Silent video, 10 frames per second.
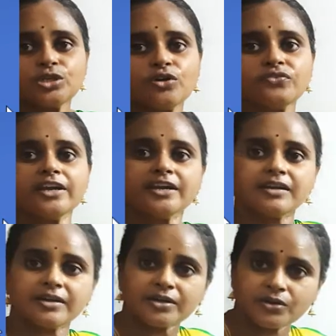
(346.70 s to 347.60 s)
of a
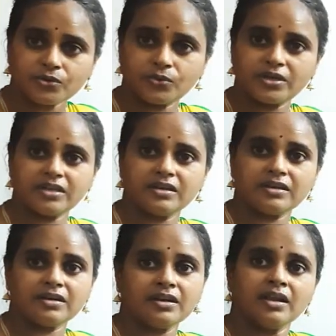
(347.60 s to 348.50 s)

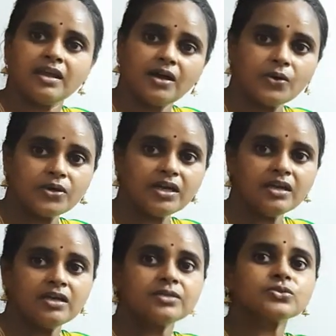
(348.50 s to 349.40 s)
token.
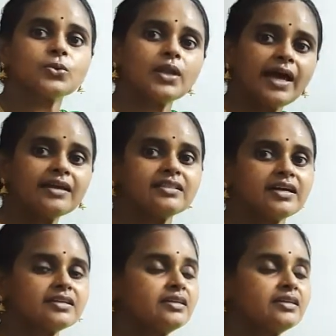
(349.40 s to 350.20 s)
Okay. So like that,